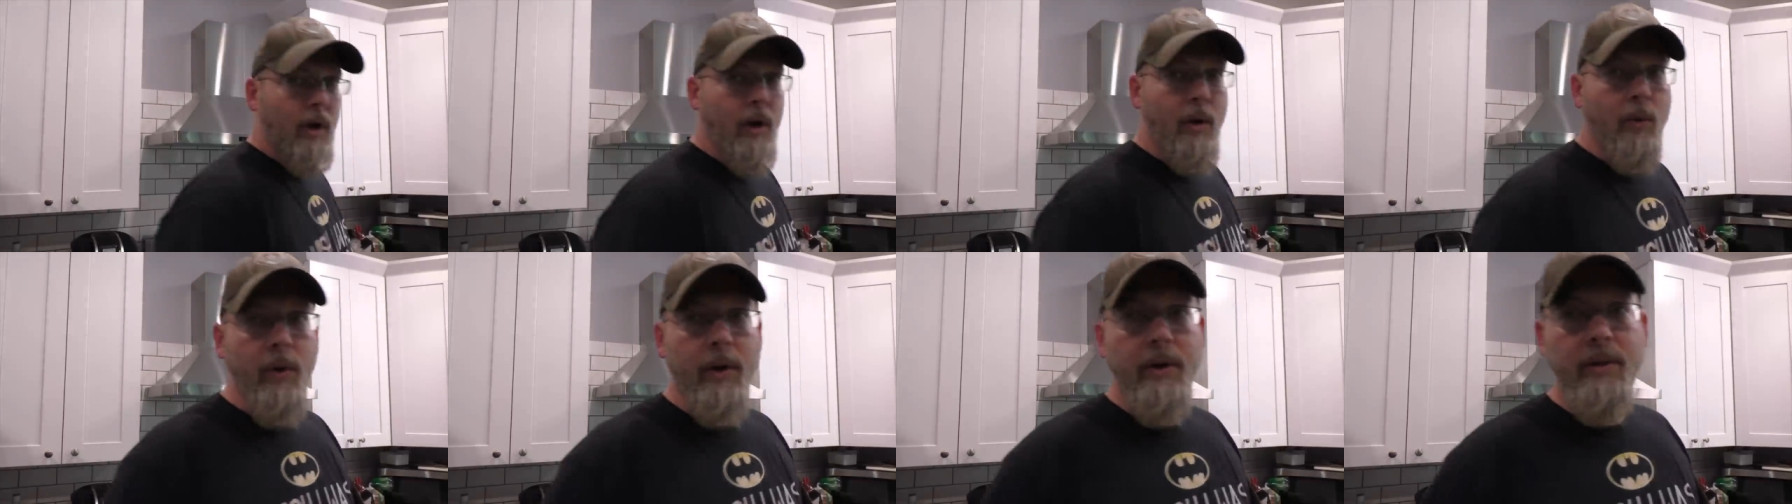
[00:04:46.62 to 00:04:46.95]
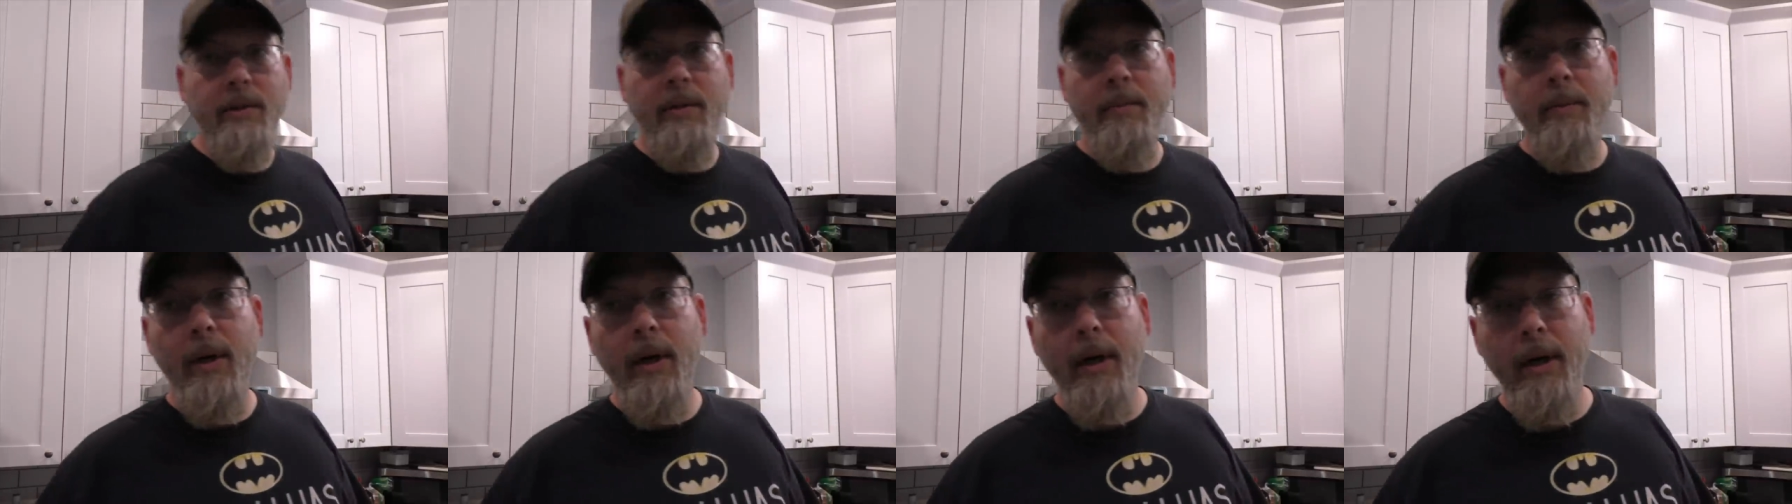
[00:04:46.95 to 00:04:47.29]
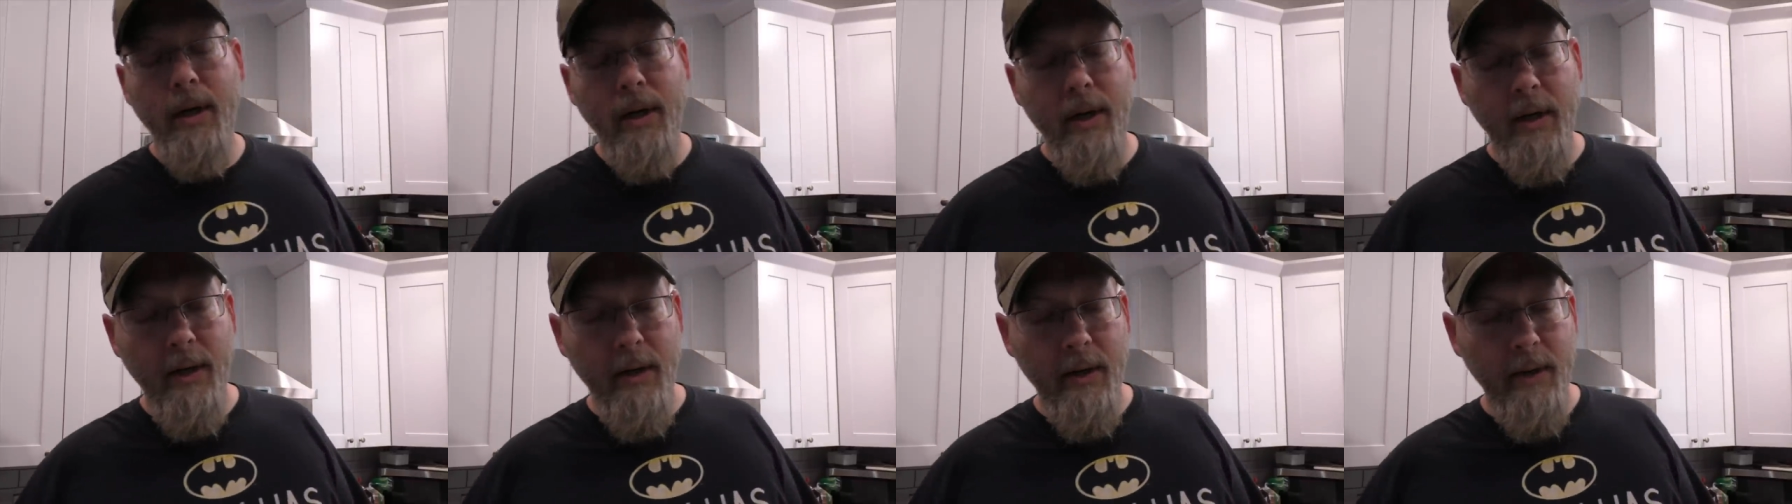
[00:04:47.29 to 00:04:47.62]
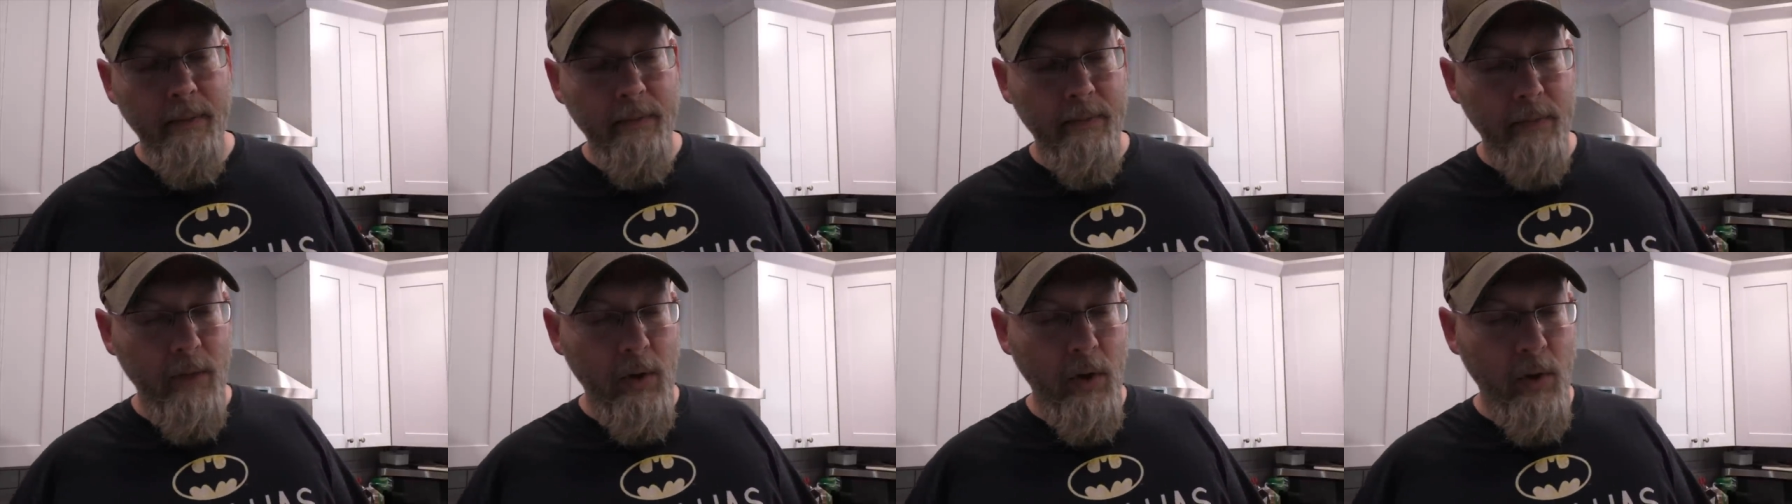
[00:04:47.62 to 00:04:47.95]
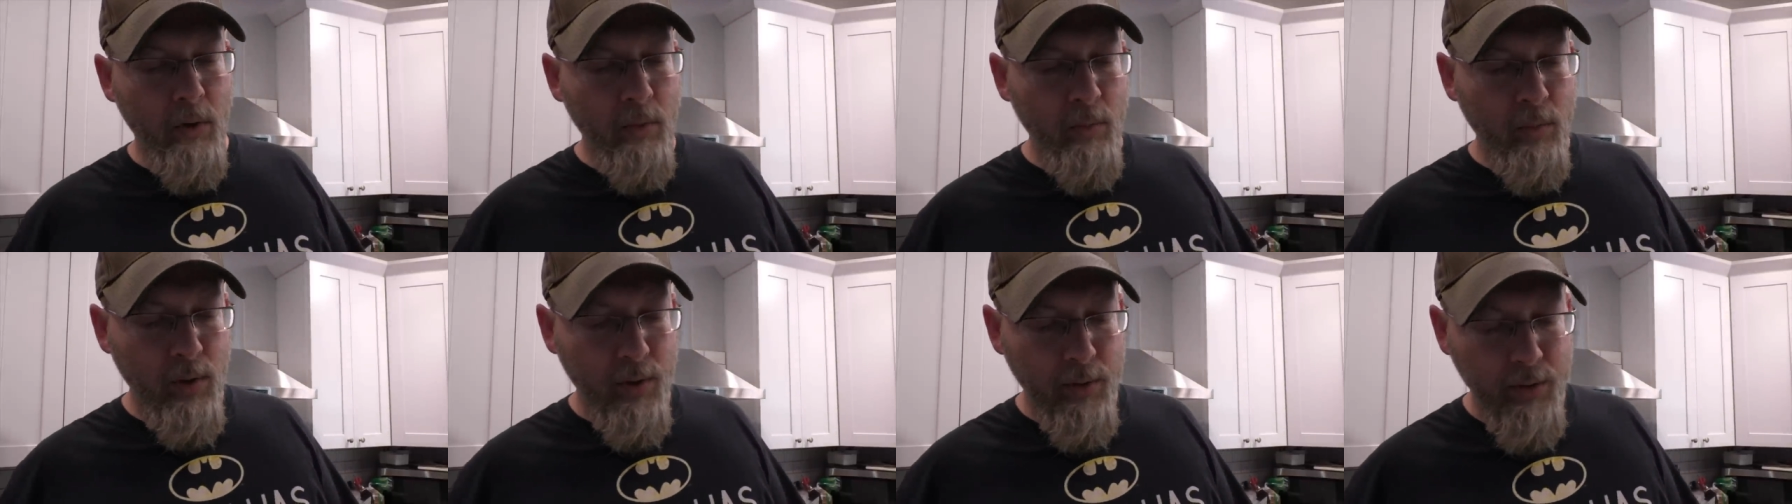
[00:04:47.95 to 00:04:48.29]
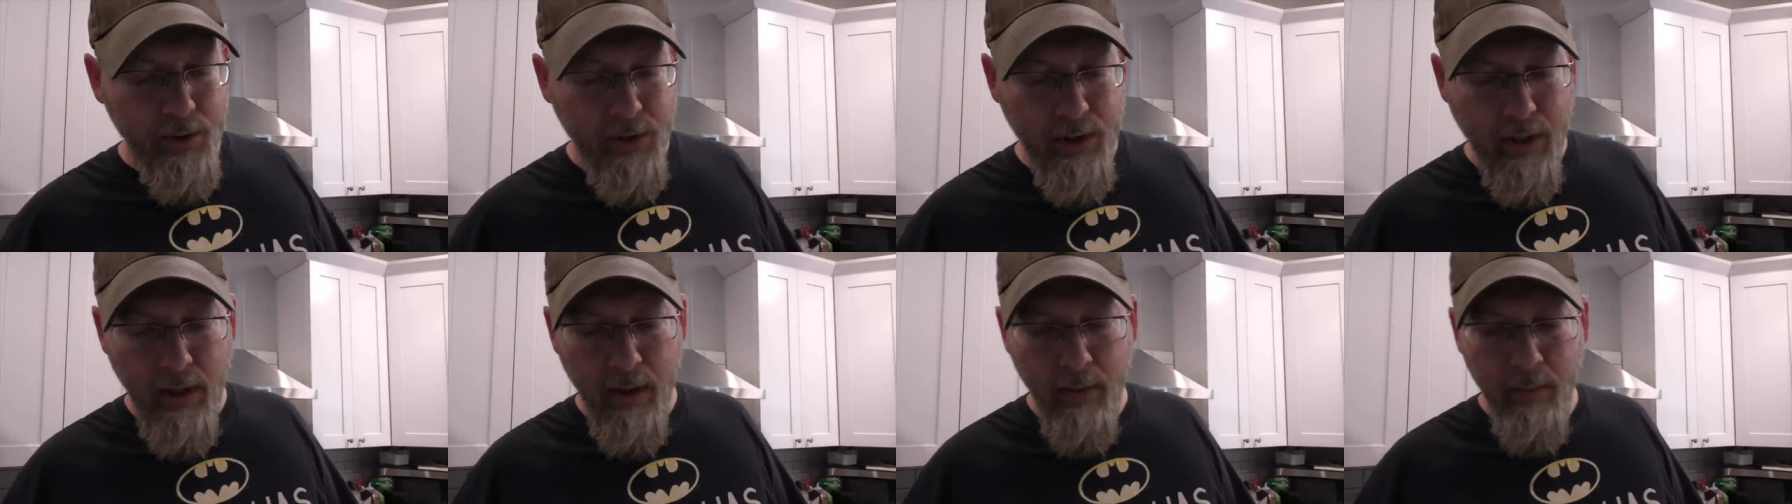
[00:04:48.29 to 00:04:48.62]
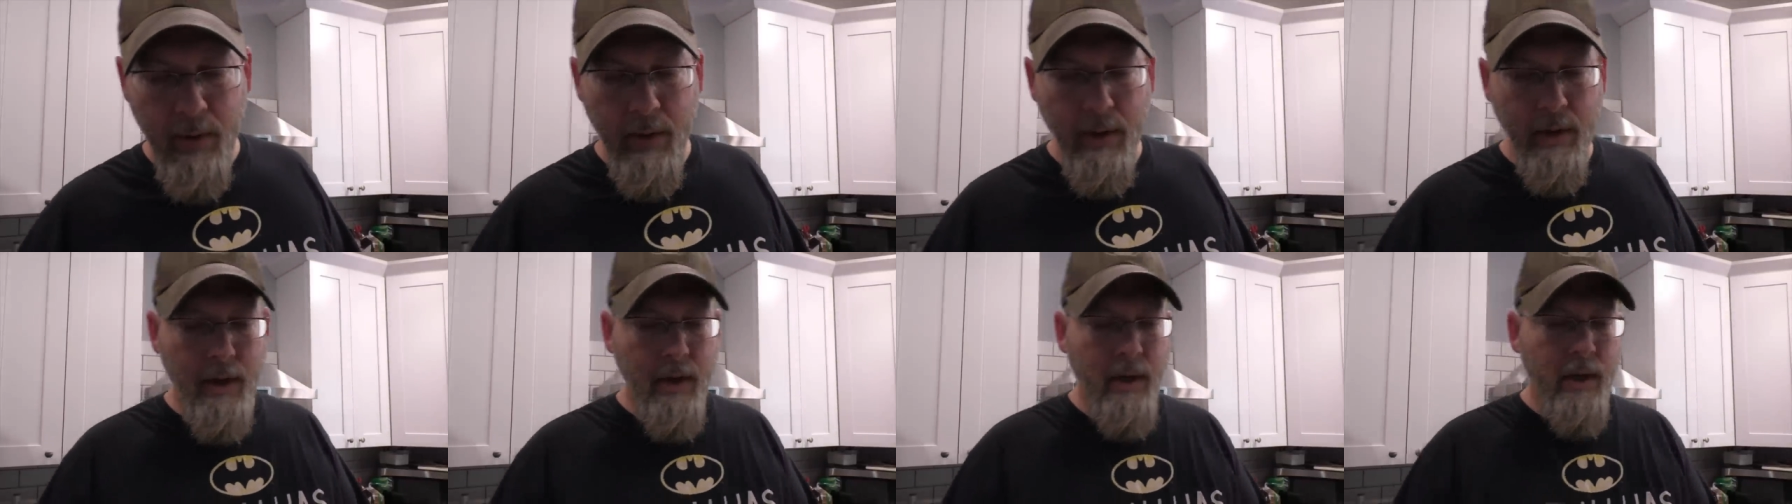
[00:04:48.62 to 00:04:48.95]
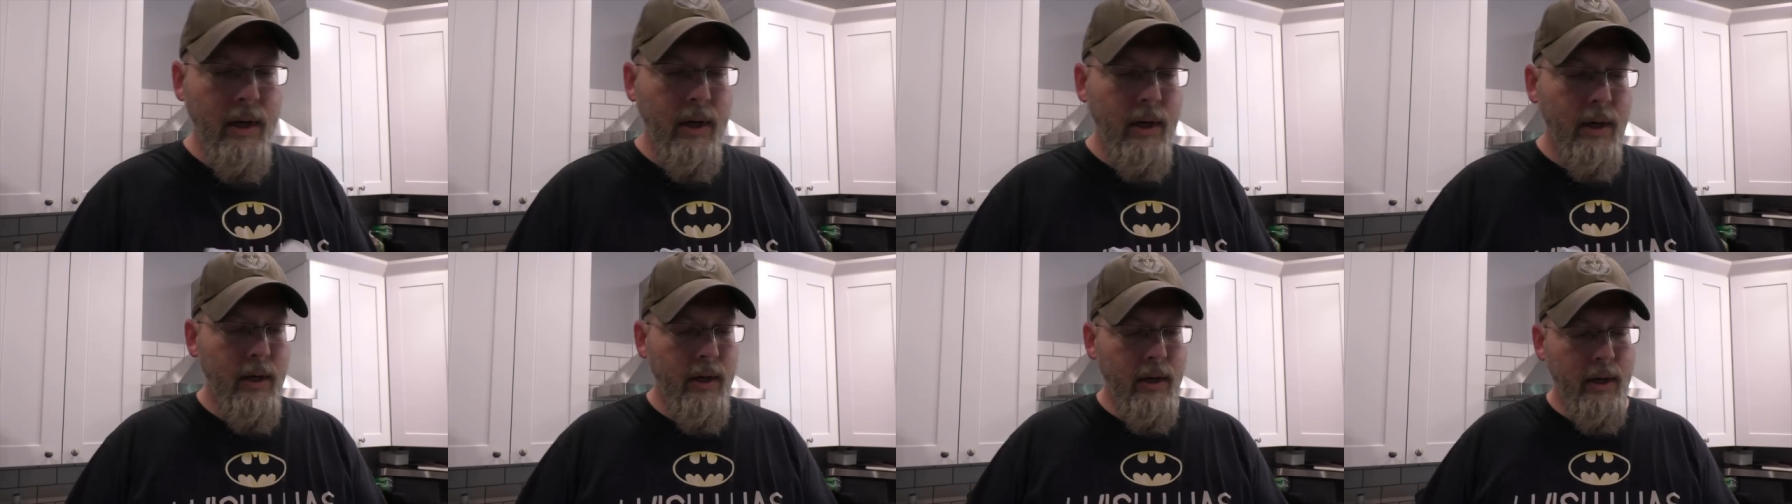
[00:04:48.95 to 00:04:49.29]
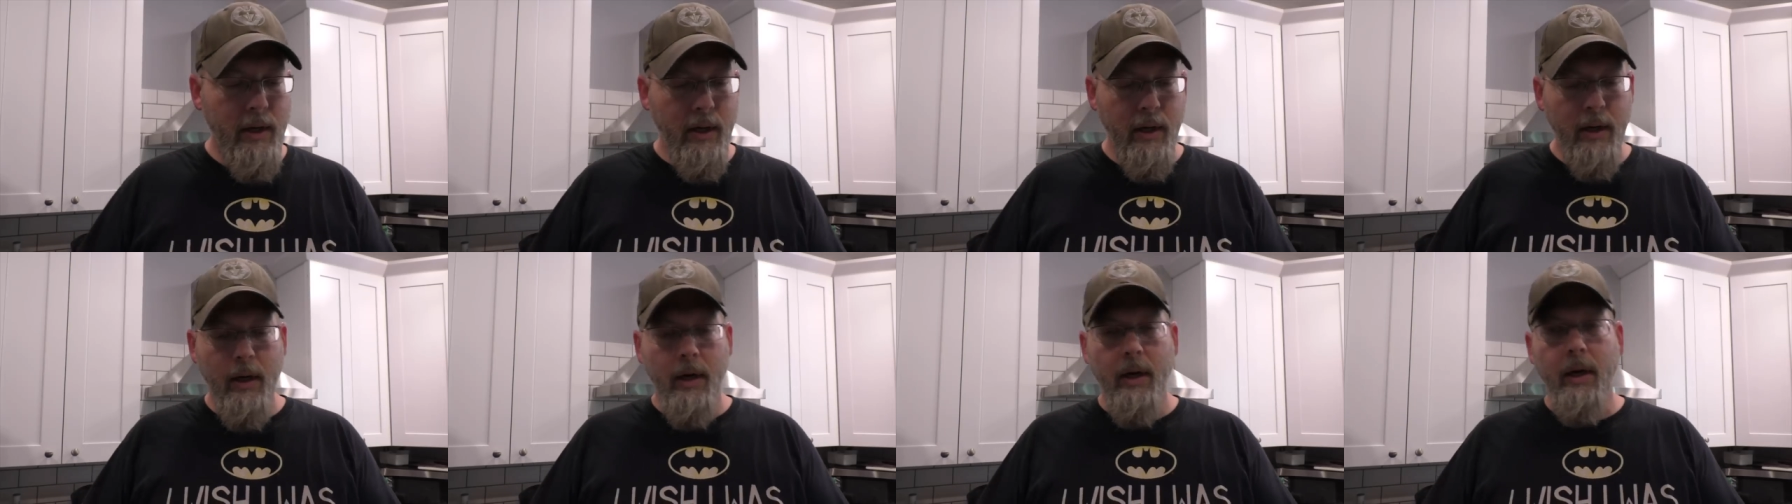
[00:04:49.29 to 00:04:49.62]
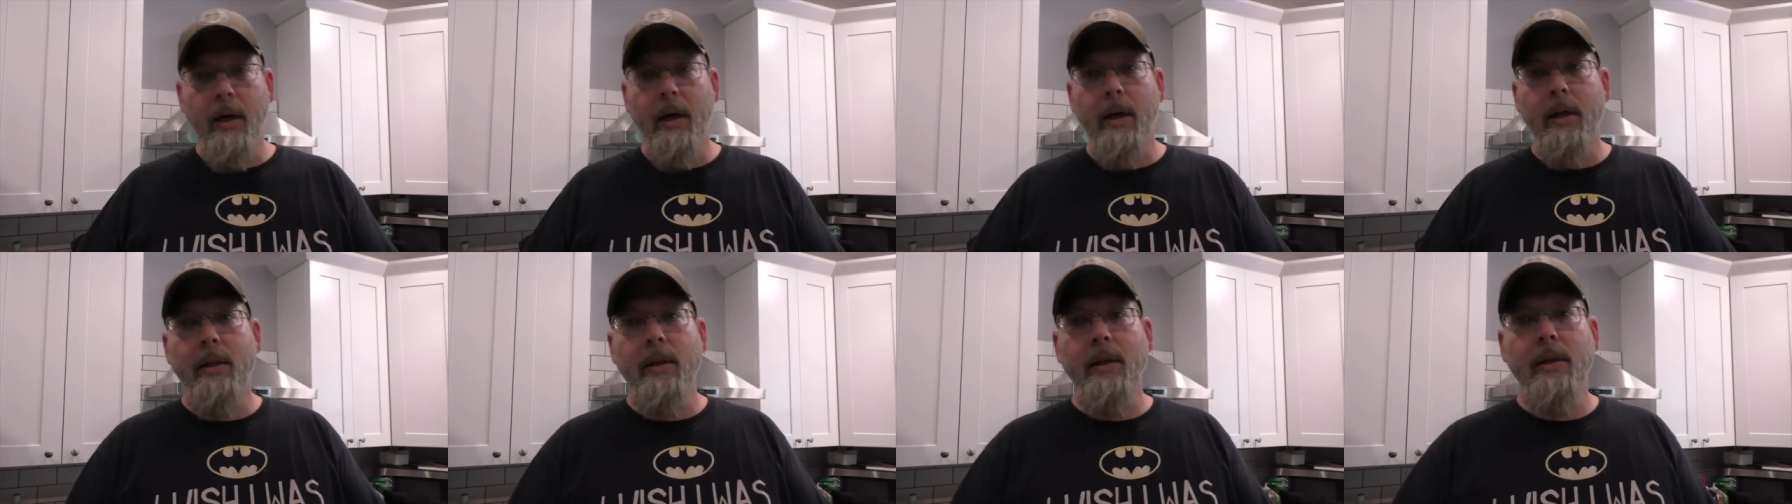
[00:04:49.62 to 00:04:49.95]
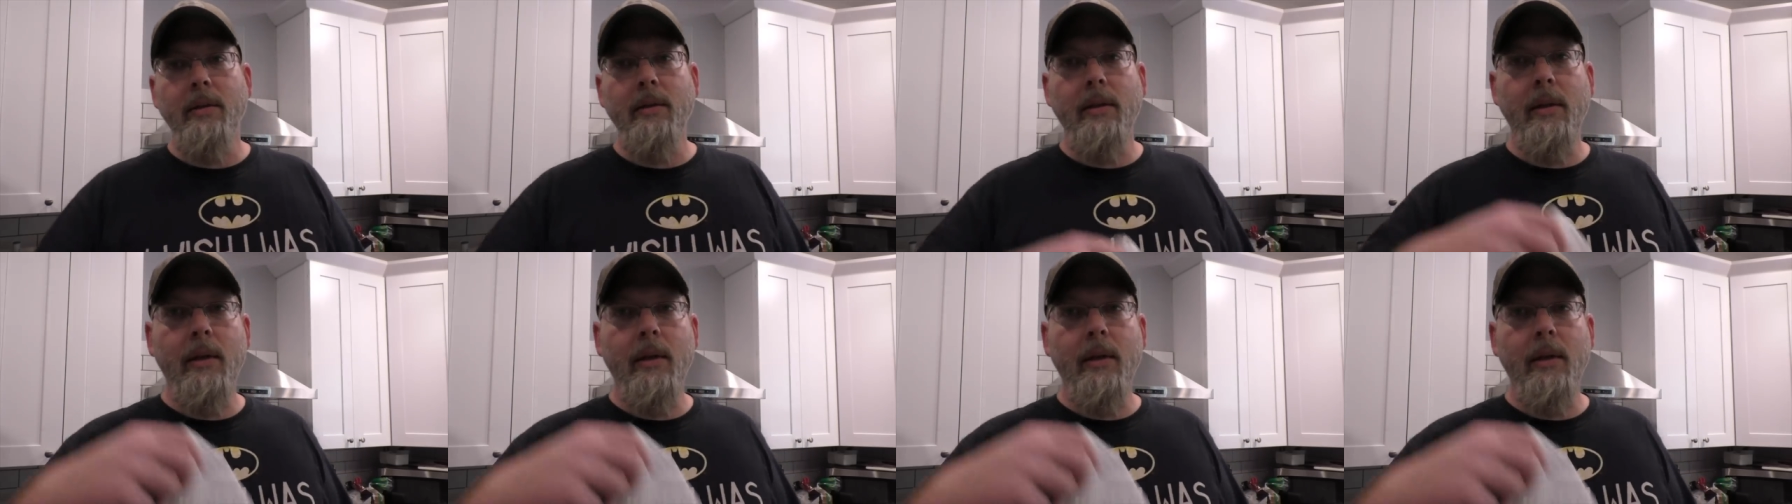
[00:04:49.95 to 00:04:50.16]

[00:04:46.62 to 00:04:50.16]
I went to my uh, homebrew shop and I got these